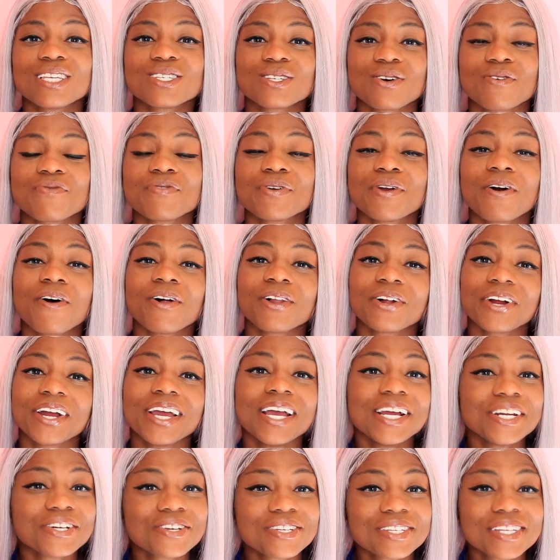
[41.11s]
So if you all are
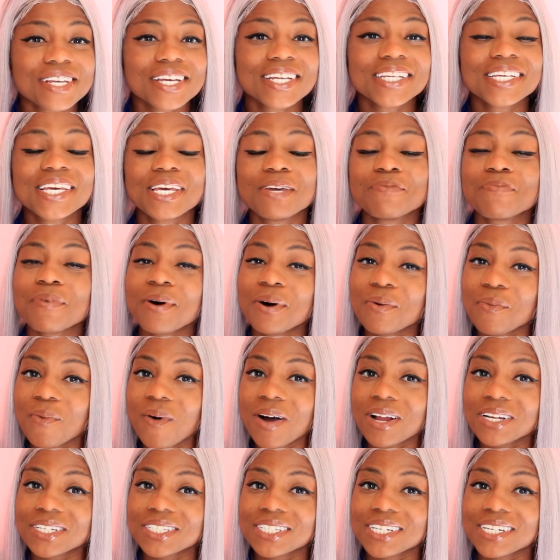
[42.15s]
interested, keep on
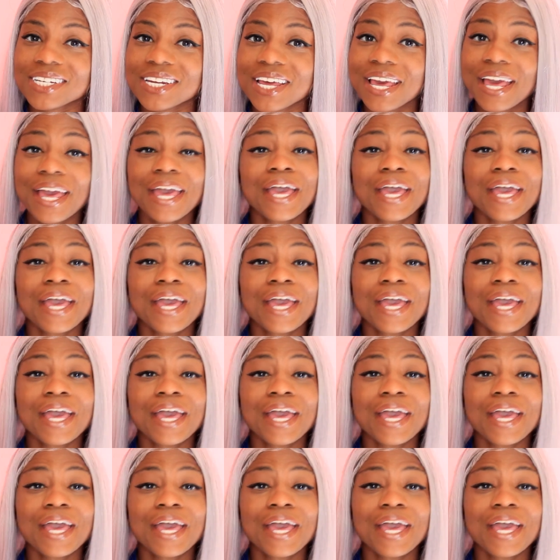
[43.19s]
watching.